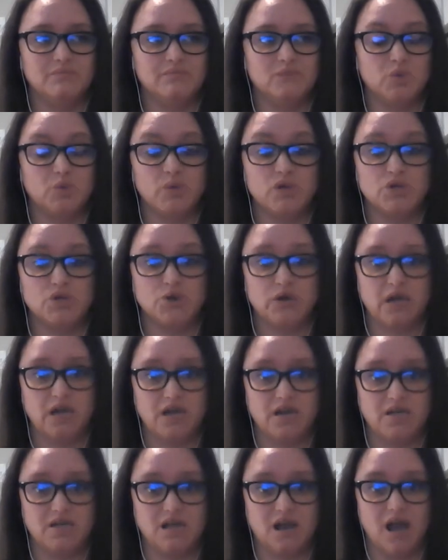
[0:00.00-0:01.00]

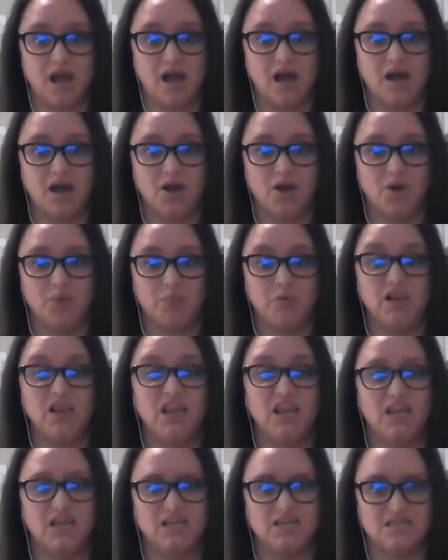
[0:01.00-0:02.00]
retreat, our
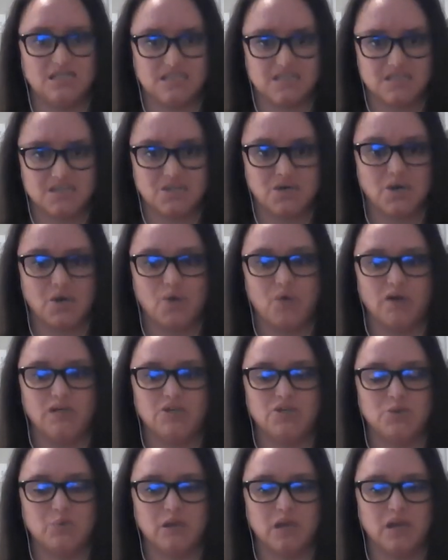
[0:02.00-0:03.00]
place to go in
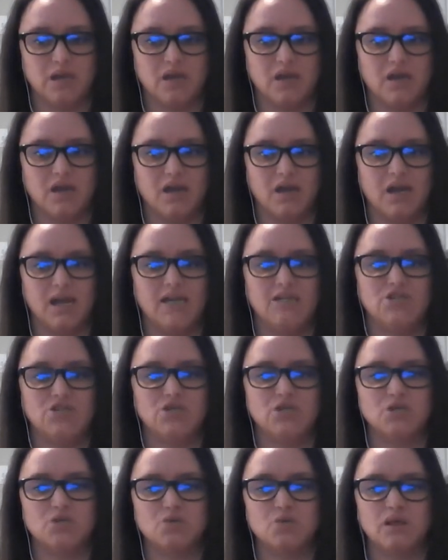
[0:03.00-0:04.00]
Jamaica and
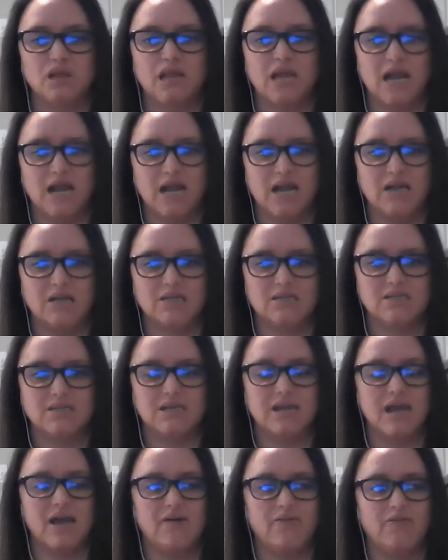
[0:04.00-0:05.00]
just relax and
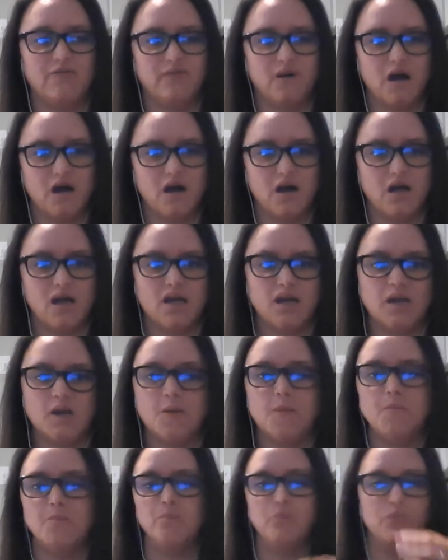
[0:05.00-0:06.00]
have fun
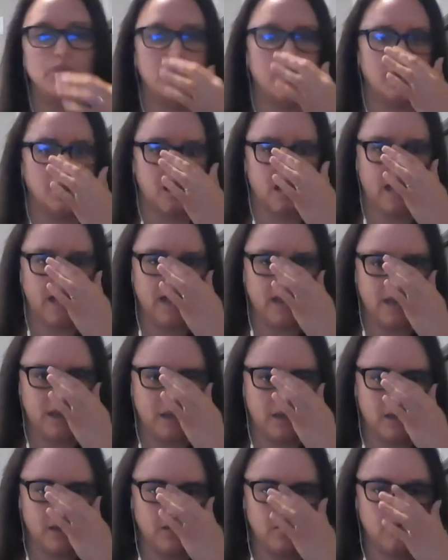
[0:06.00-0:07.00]

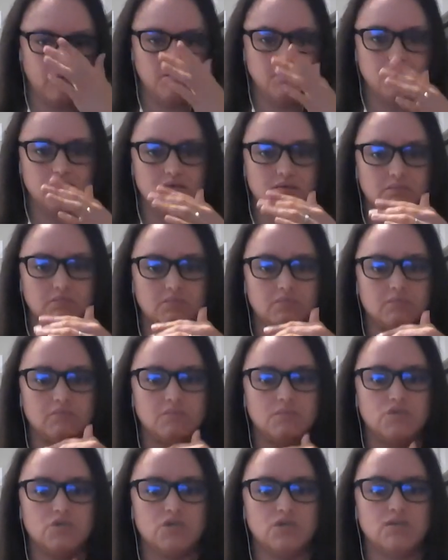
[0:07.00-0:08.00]
and
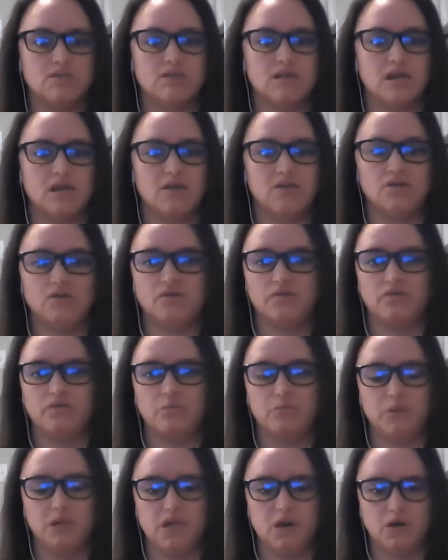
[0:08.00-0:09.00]
just kind of
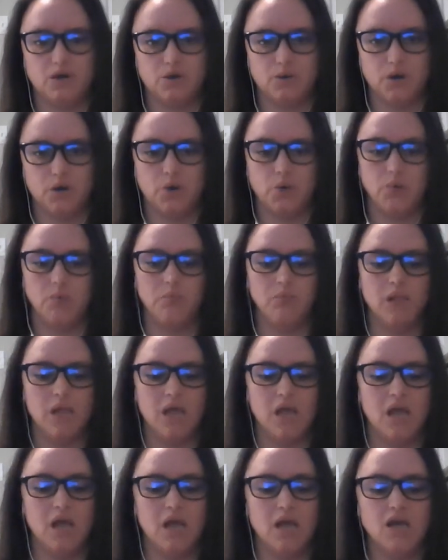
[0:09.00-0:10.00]
be on our own.
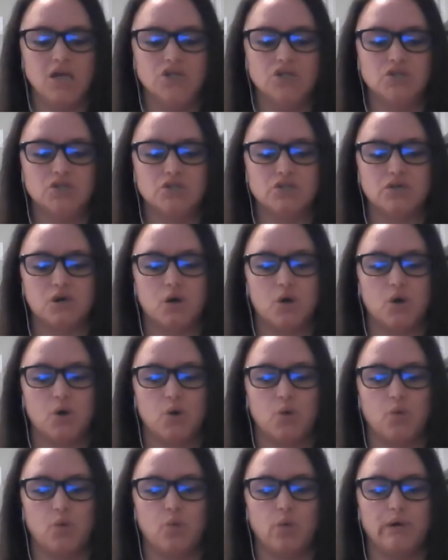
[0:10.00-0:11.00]

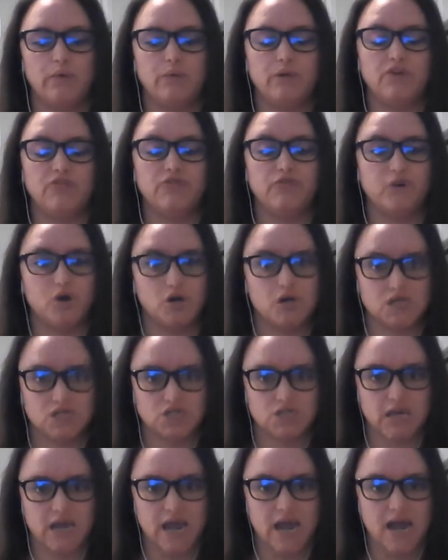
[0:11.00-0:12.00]
So when we furnished
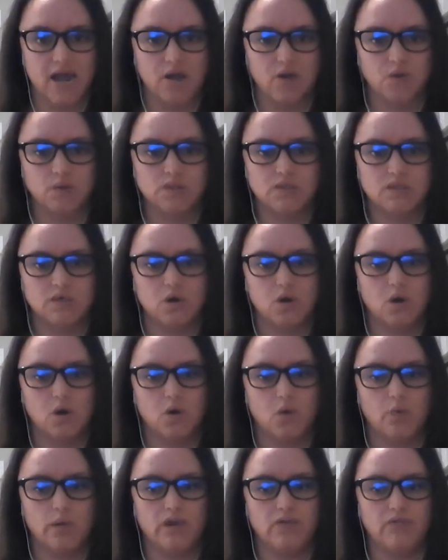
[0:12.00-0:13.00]
the house,
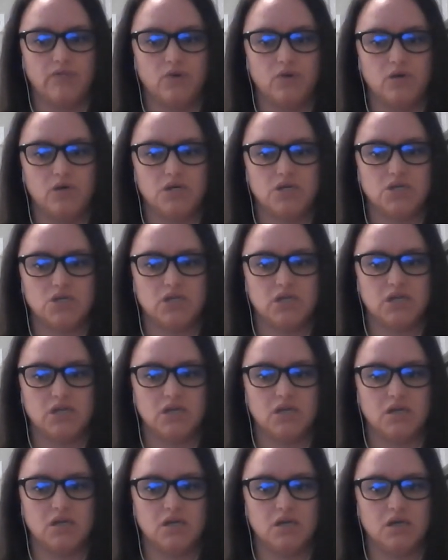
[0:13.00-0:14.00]
we furnished
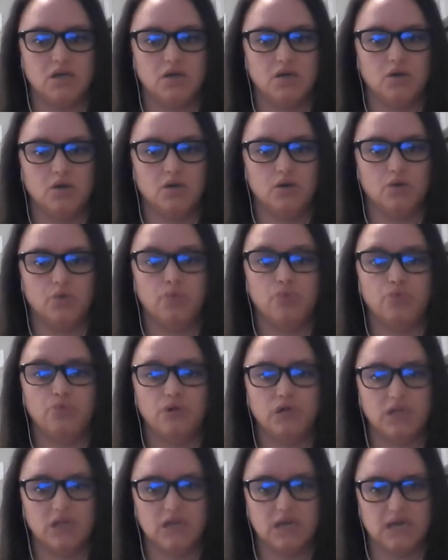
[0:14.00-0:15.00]
it
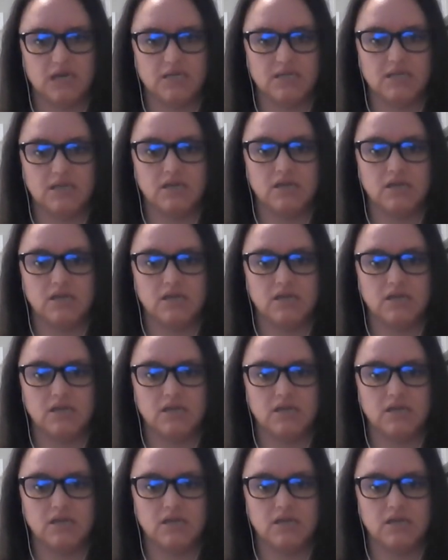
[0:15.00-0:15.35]
really nicely.